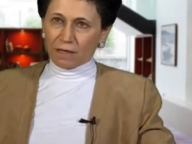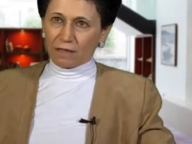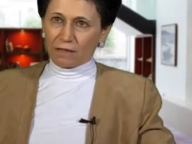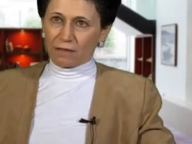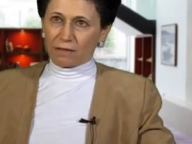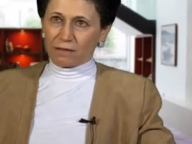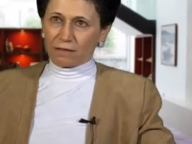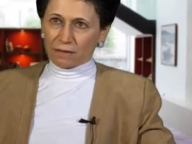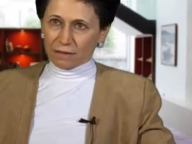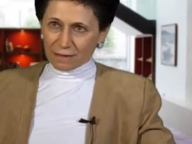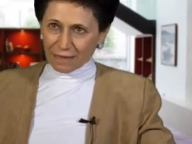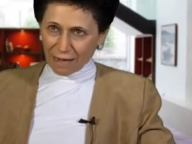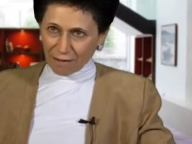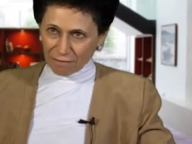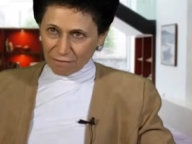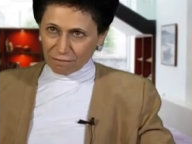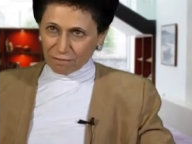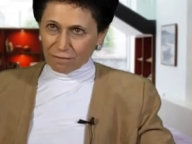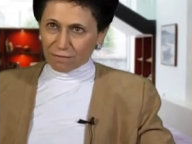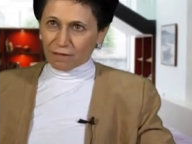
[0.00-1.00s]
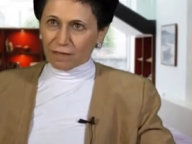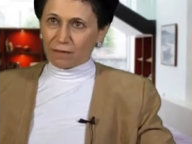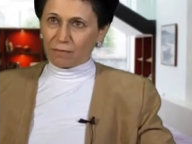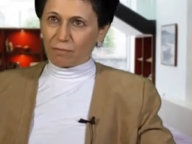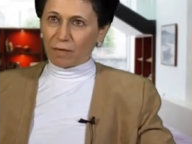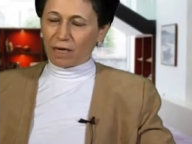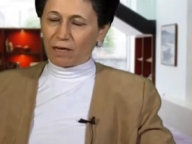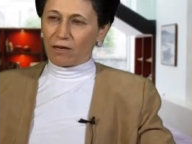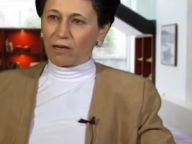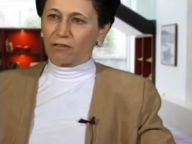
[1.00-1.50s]
Uh, tough
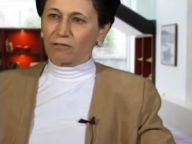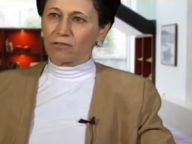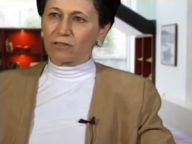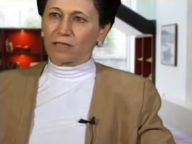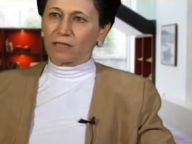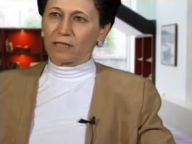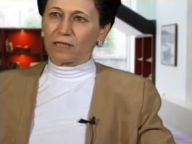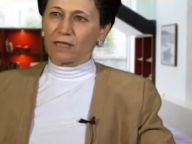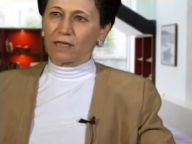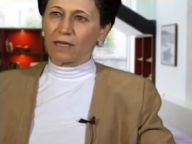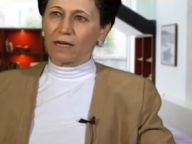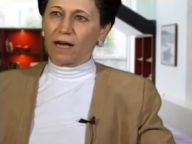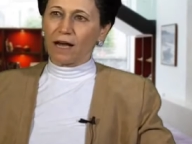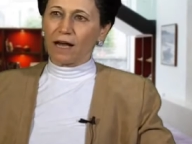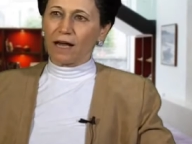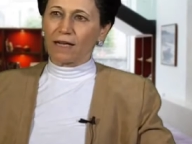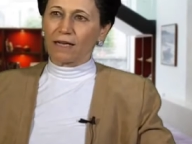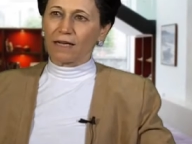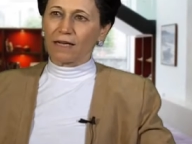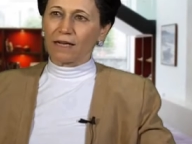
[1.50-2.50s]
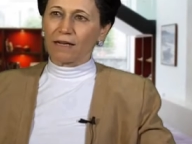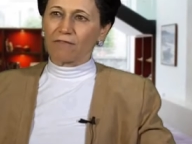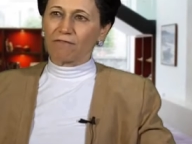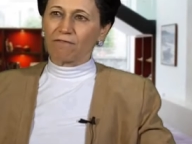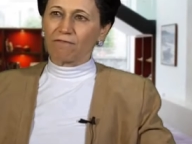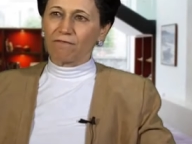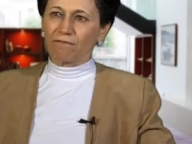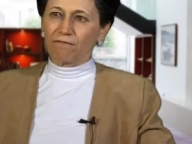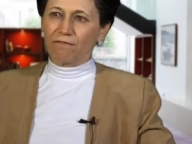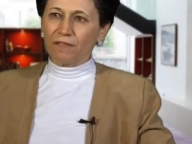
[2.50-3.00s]
in my country. I
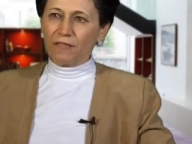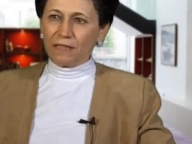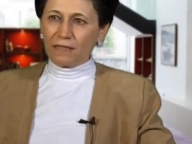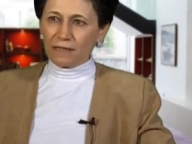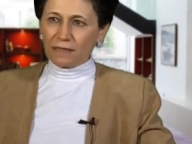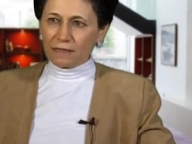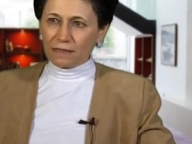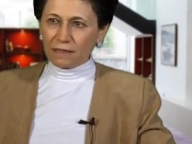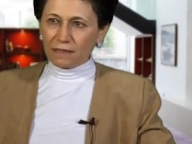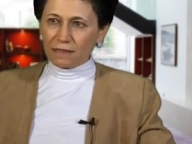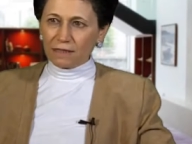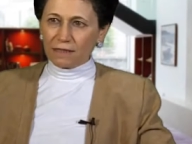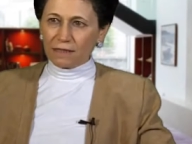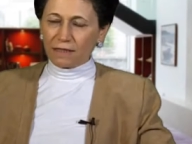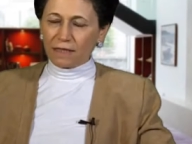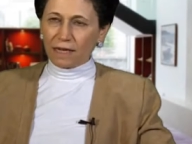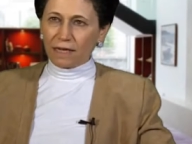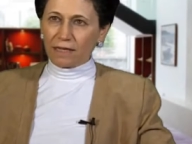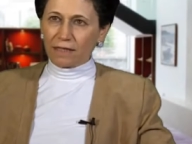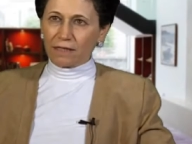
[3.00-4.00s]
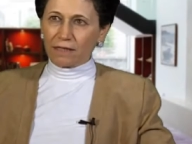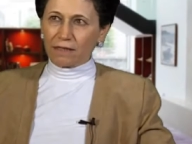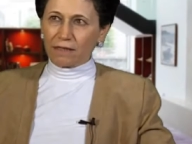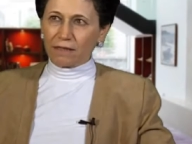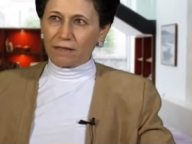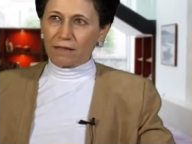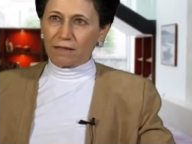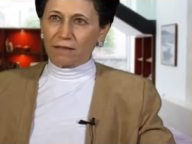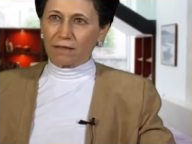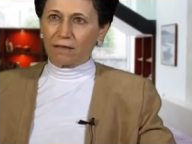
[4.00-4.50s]
feel like
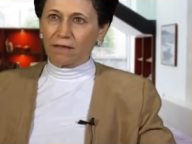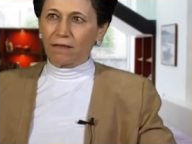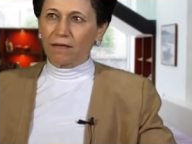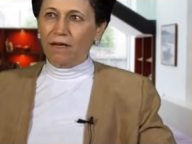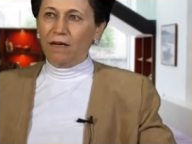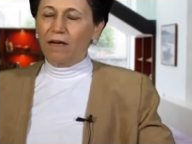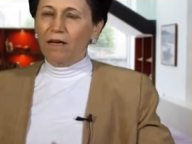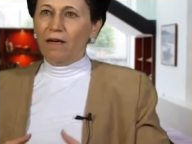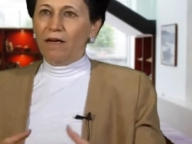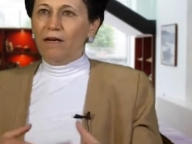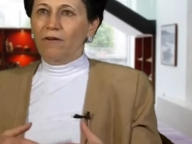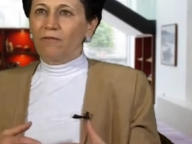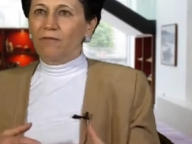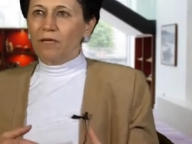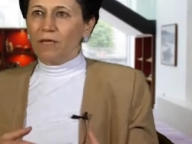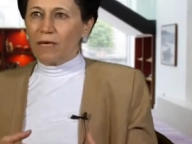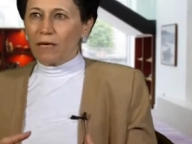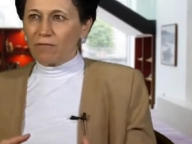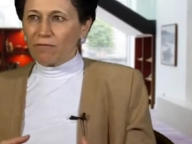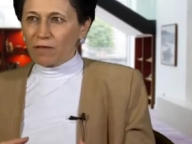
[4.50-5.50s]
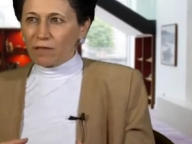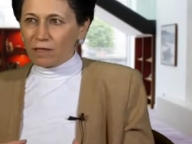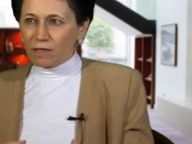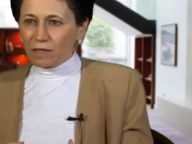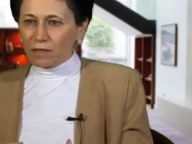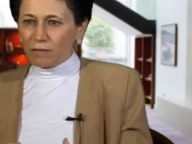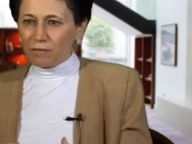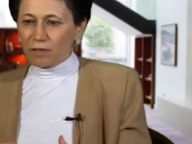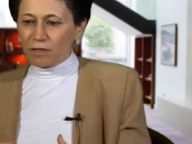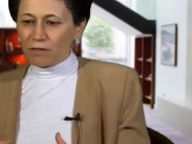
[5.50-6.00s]
uh, we have a
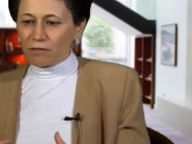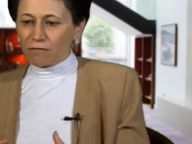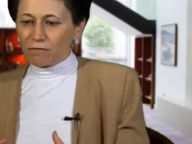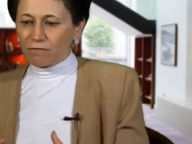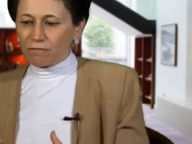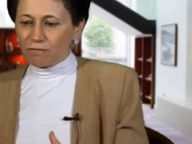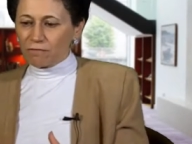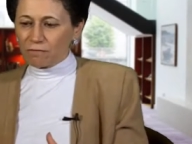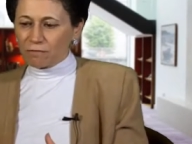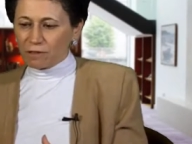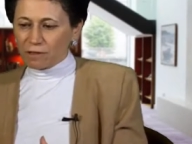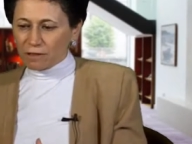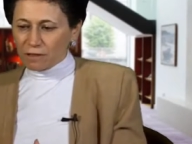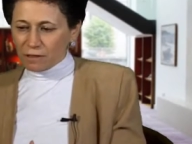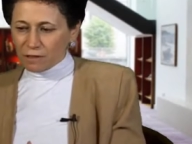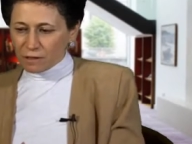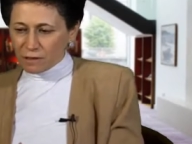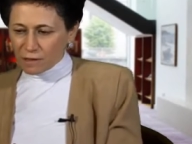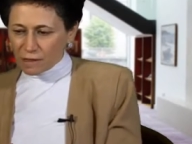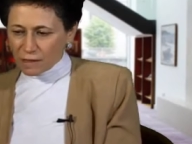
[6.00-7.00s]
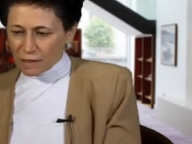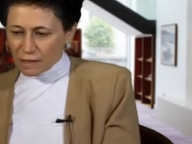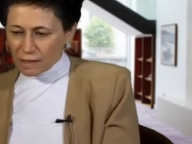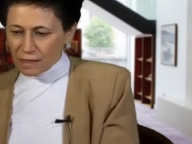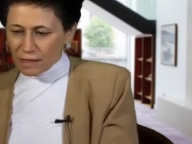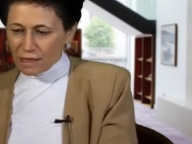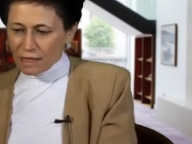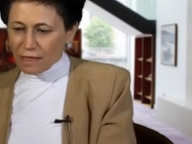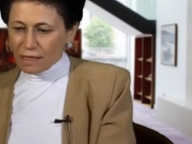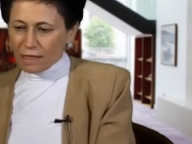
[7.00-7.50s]
little bit of
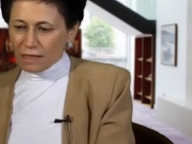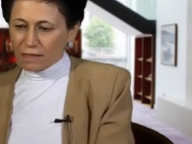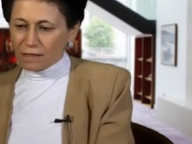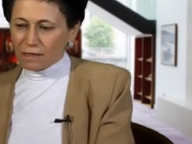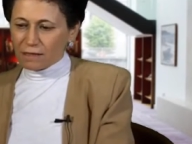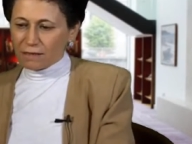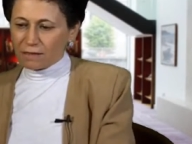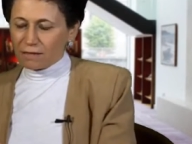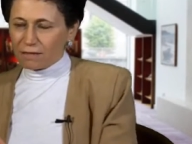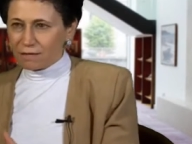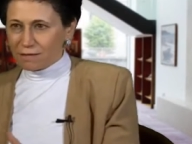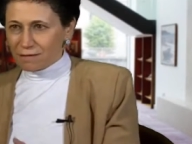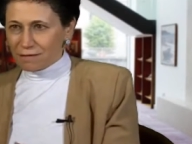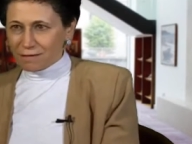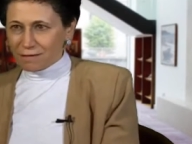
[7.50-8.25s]
late